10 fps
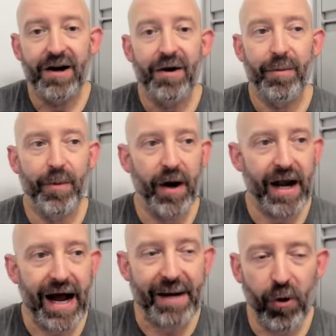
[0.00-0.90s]
but
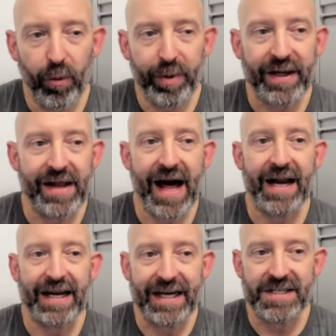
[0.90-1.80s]
I'm hoping that
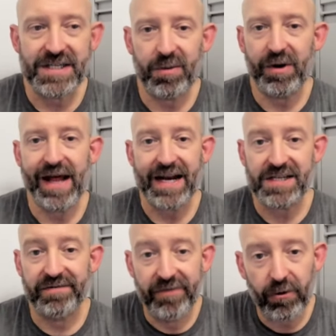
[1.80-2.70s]
he is someone that is a
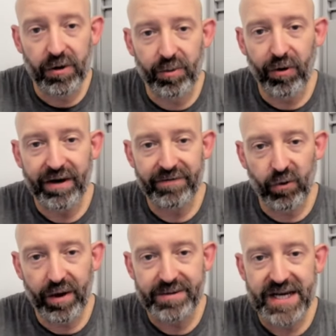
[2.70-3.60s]
focal point for
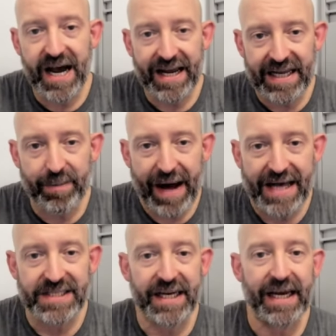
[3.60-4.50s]
Wimsatt in the
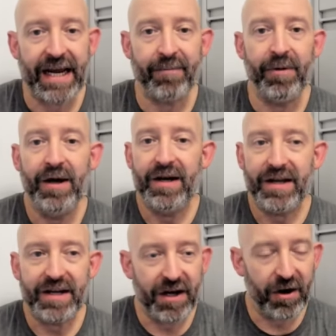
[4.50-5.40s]
passing game,
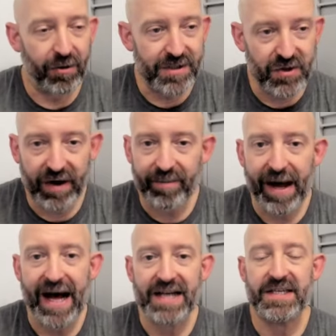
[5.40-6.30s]
screen
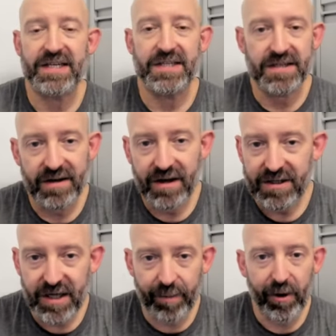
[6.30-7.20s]
passes,
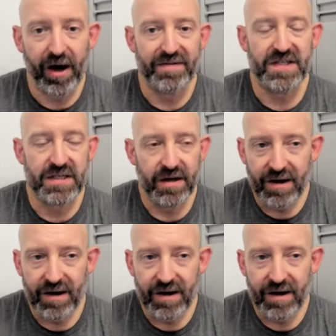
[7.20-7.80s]
dump offs,